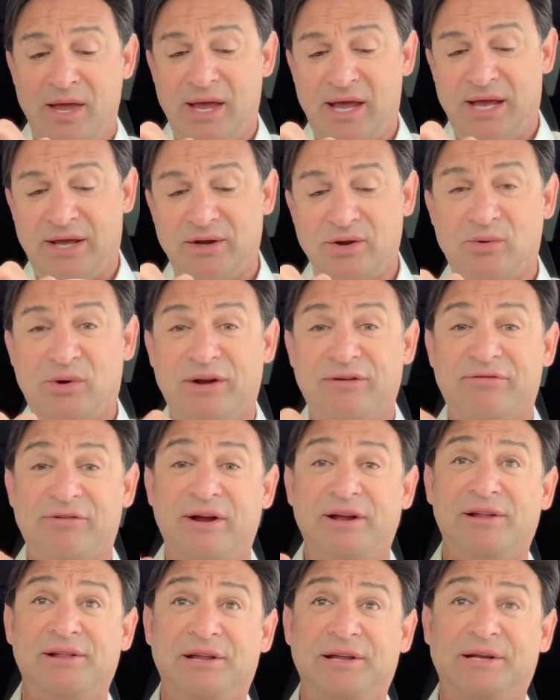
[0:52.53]
And quite
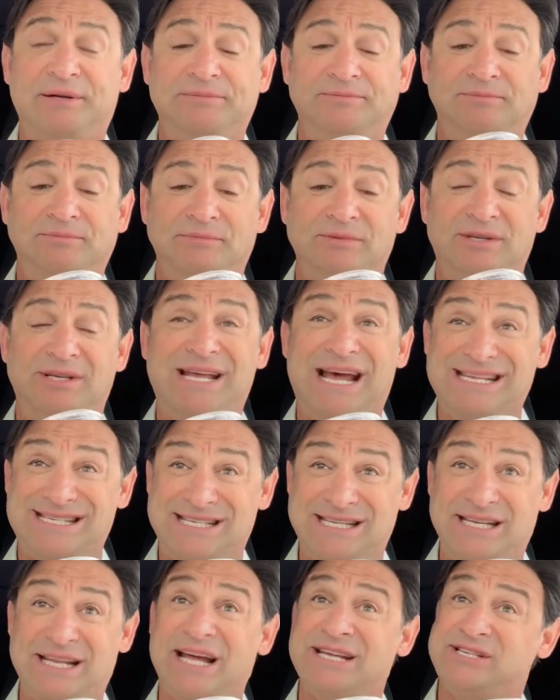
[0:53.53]
frankly,
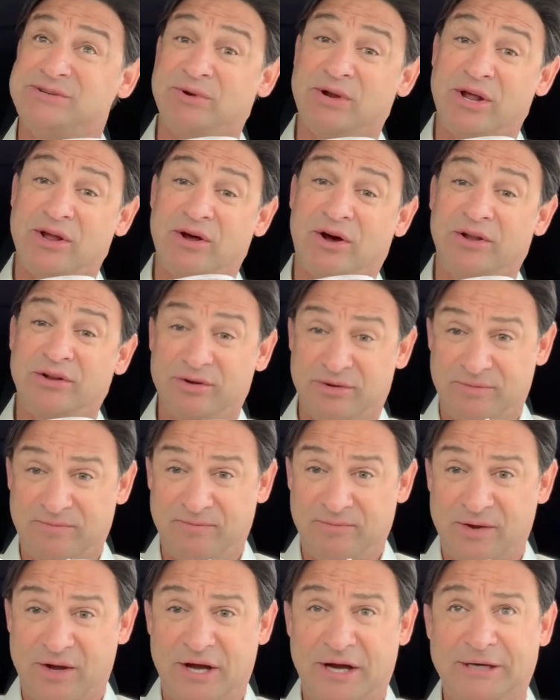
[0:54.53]
Tessie, that's what I call
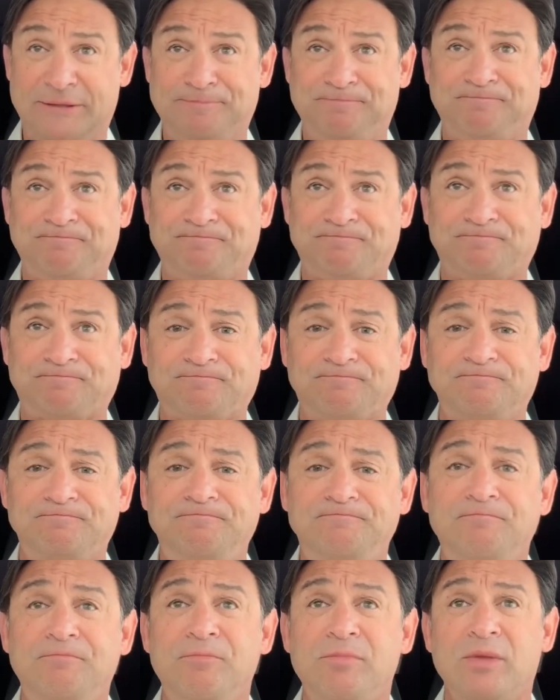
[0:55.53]

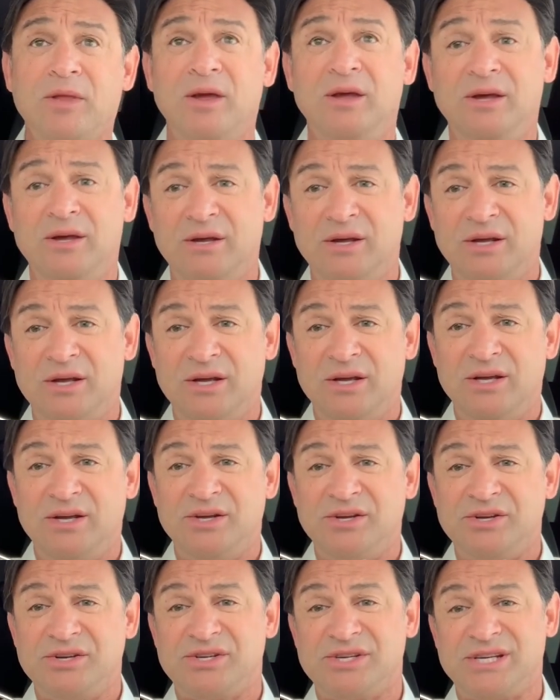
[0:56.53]

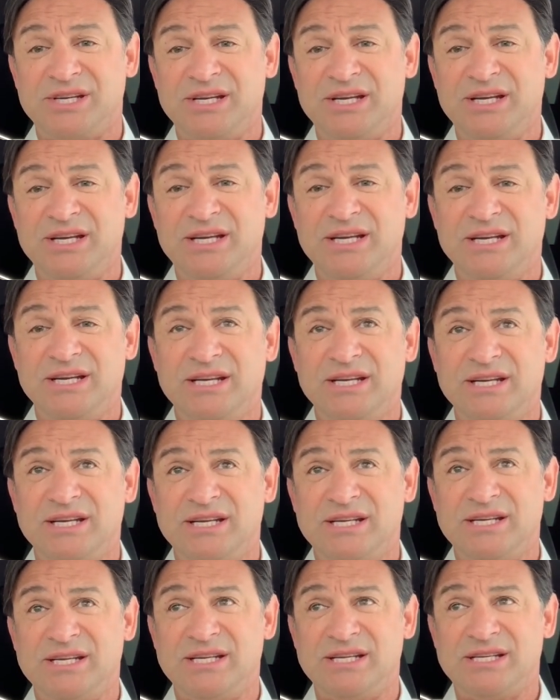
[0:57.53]
her, she
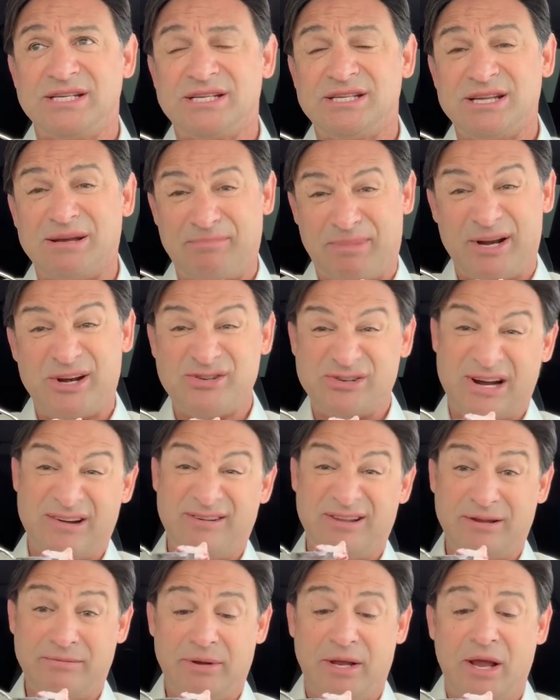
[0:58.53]
is a better
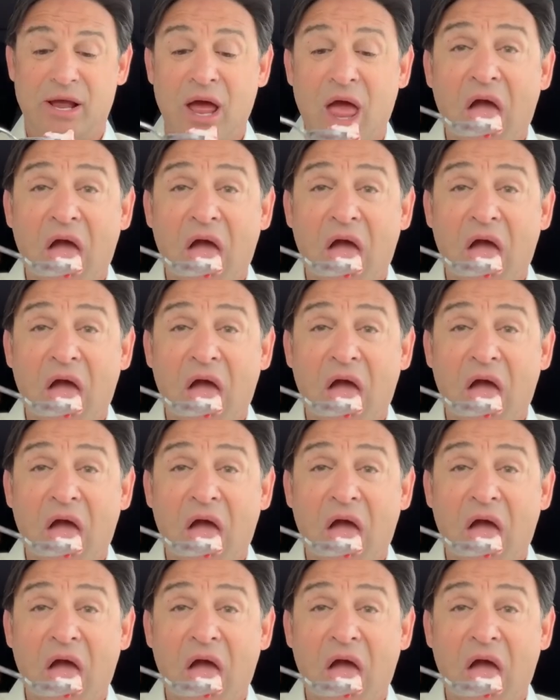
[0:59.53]
driver than me.